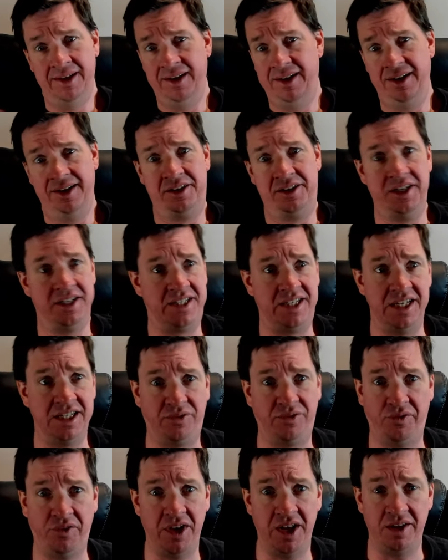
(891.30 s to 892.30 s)
does this
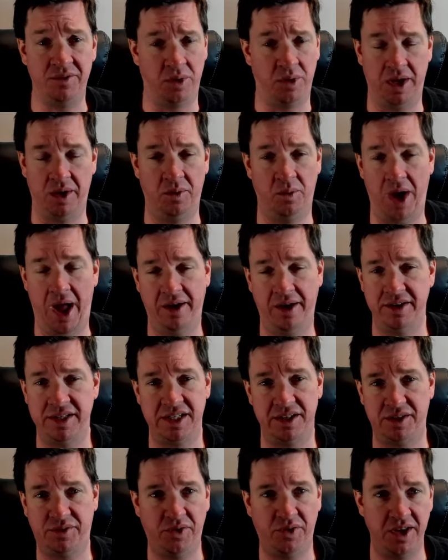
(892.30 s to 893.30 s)
fit? How does
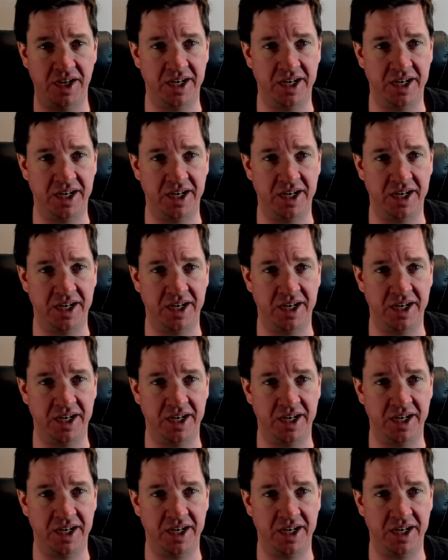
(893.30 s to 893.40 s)
this fit